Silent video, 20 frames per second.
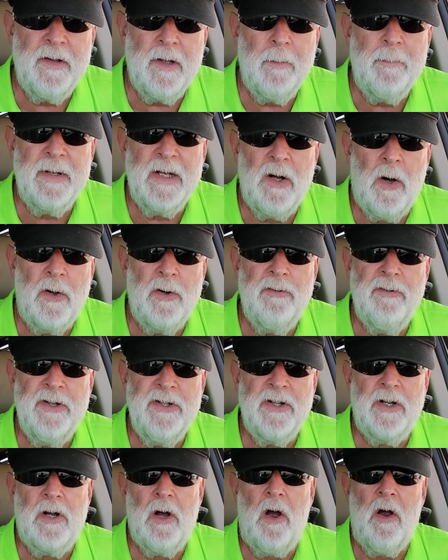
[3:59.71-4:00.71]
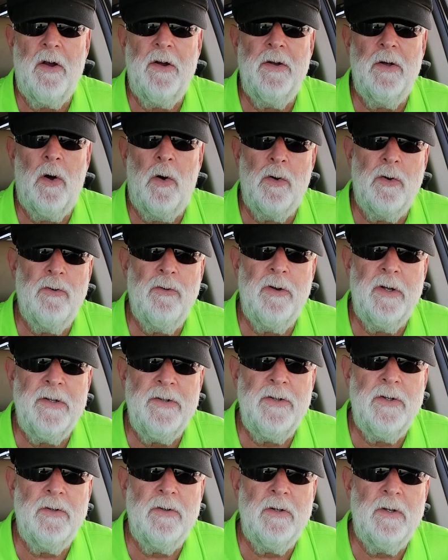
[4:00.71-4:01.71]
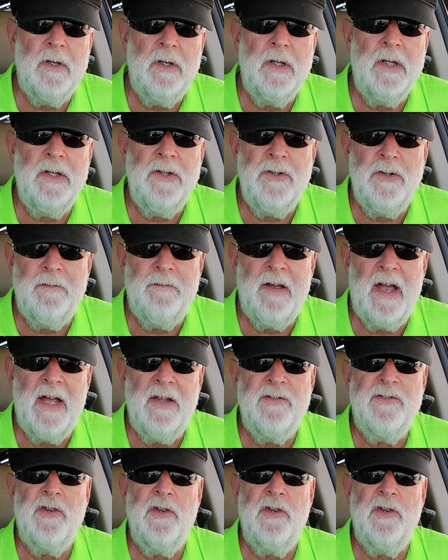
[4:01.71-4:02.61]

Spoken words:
There'll be odor in your car and odor in your van.